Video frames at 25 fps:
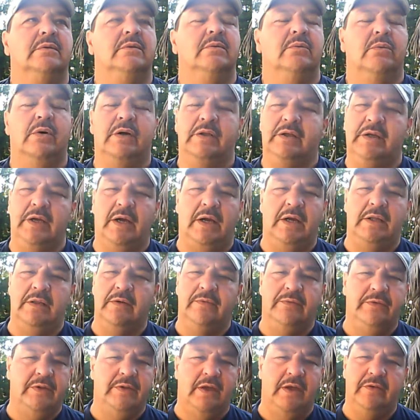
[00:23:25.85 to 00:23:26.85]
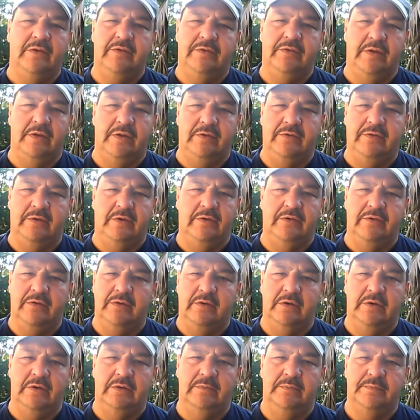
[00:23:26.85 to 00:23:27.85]
What kind of test is this,
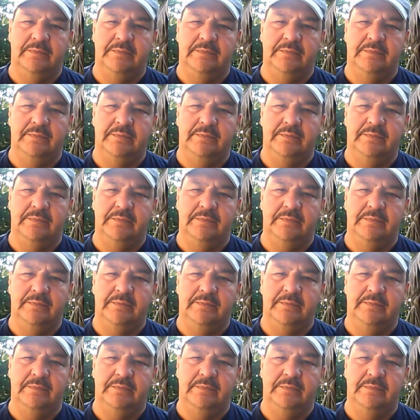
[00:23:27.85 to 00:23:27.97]
Lord?